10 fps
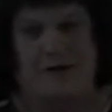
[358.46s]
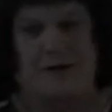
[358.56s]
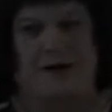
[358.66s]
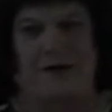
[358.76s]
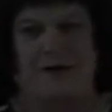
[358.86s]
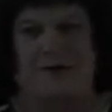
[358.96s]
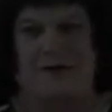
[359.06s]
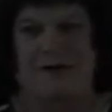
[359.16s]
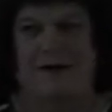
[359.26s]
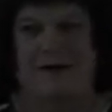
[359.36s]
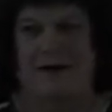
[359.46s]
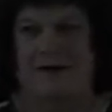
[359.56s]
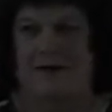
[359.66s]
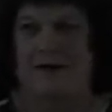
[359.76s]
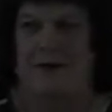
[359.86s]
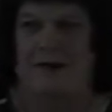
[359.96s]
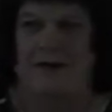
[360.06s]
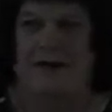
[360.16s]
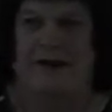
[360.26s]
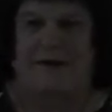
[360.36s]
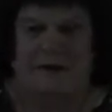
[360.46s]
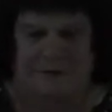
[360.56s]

there was. 2 weeks later,